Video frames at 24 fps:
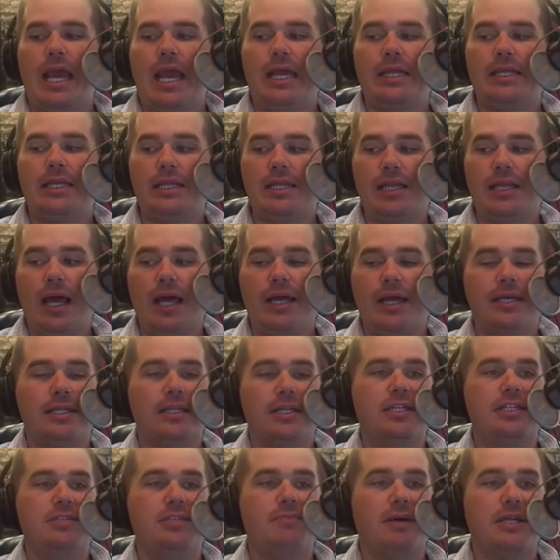at
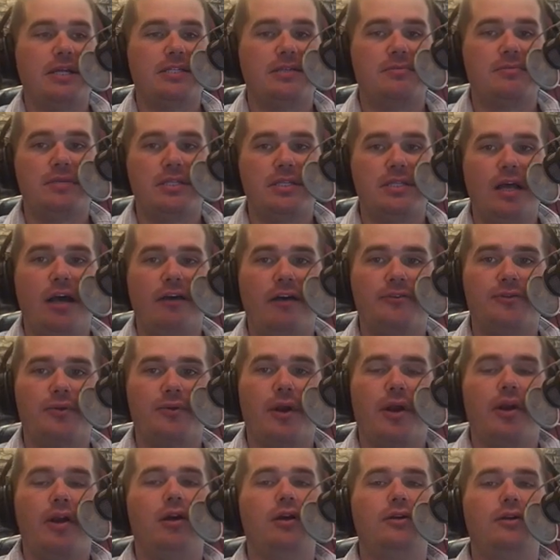least bought some
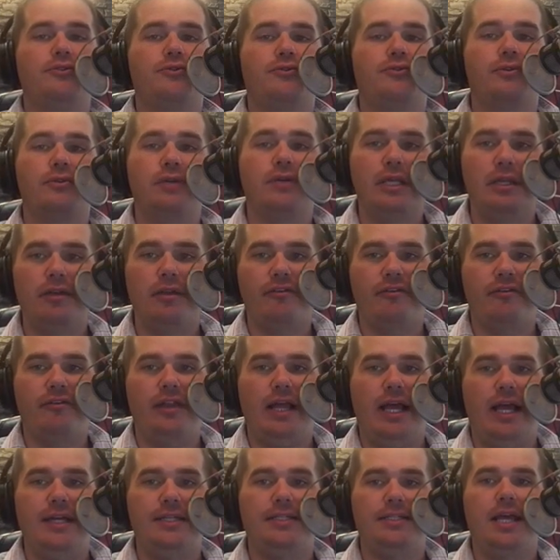software called Real
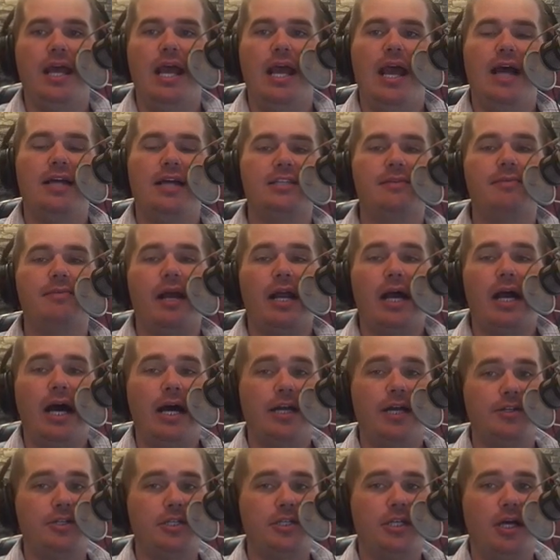Flight. That's about
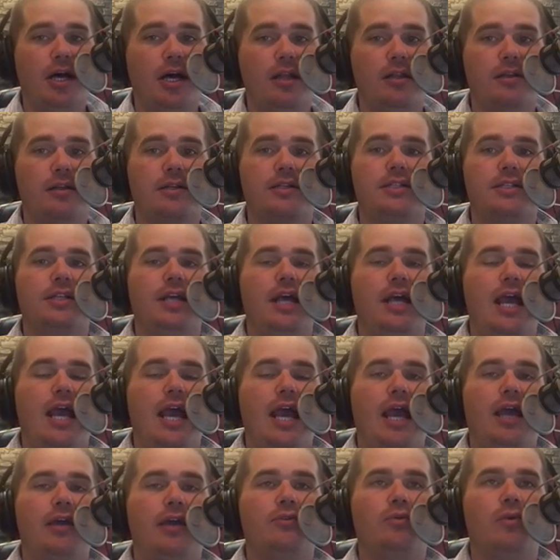$100,
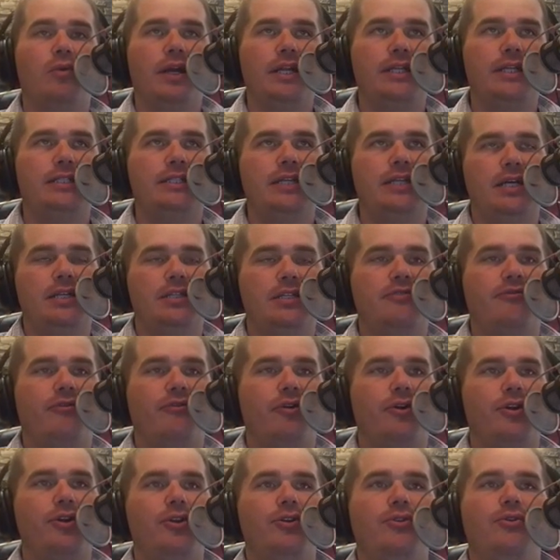and what it does
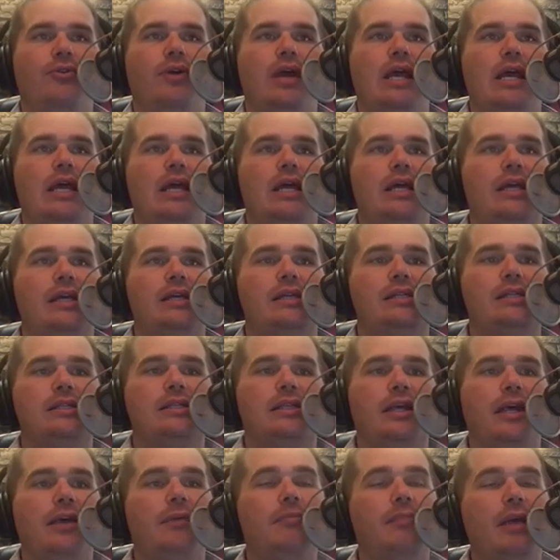for you
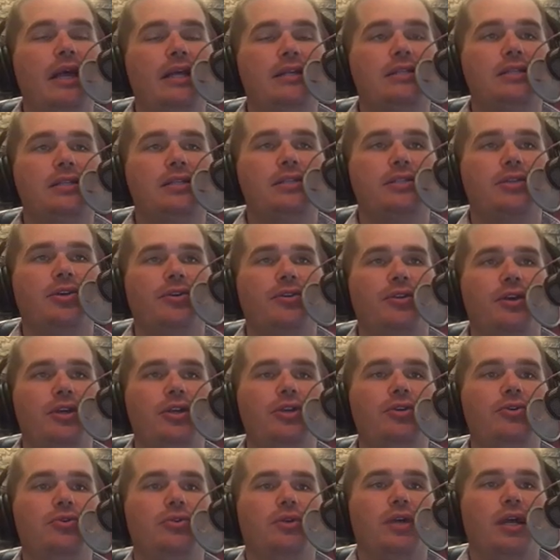is it makes it so that
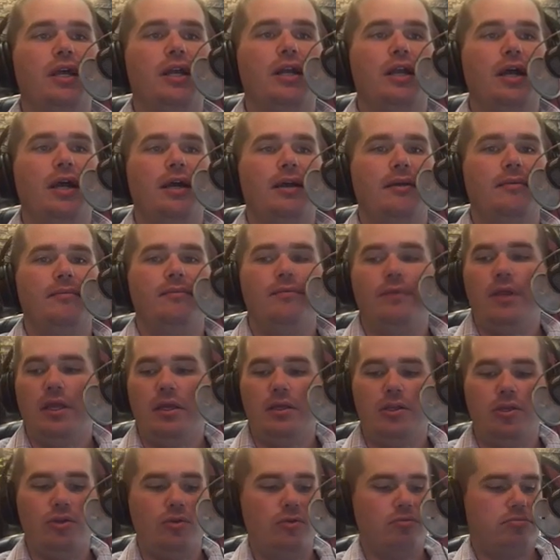you can
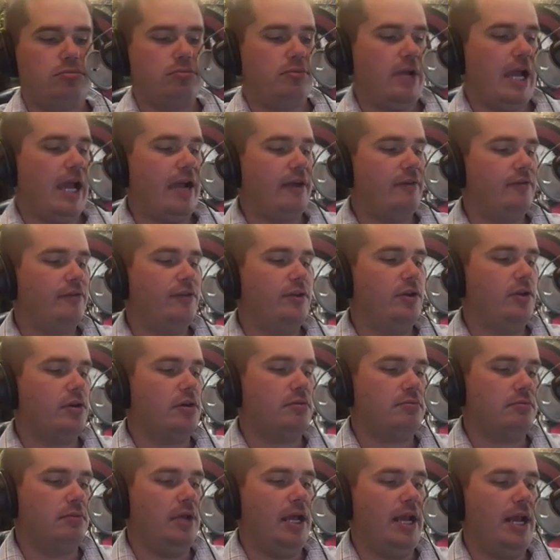you have
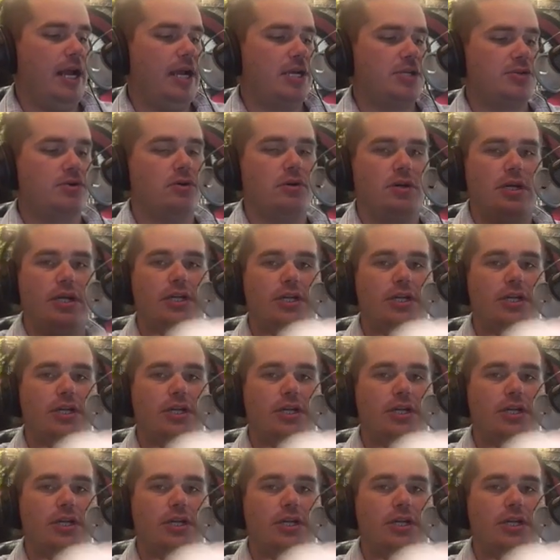an actual